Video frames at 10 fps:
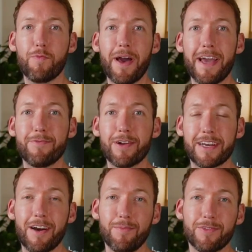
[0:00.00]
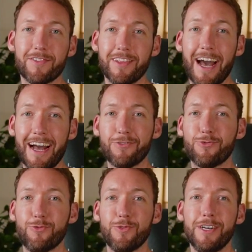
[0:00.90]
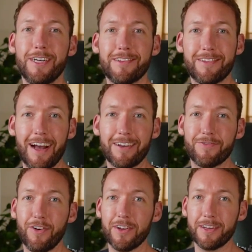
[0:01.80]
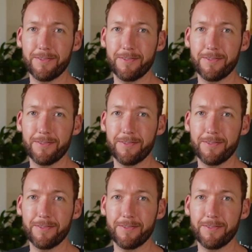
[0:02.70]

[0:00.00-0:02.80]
of pain when it comes to the actual tax filing.